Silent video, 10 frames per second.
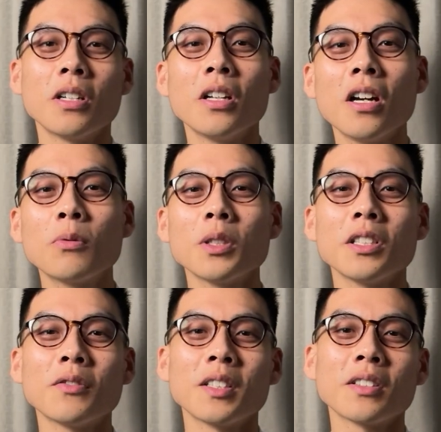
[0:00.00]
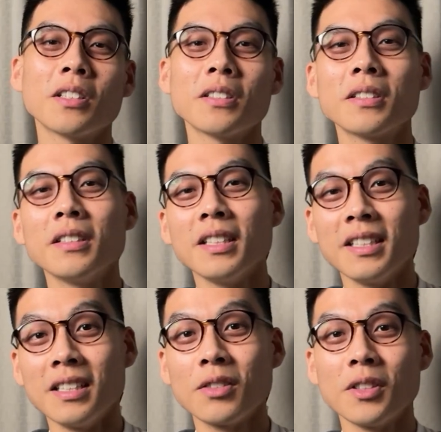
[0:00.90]
And you can learn what these things are
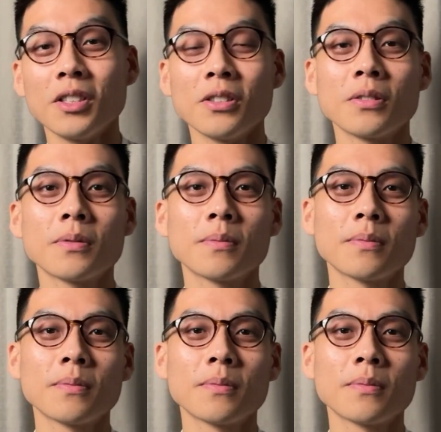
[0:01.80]
in this video.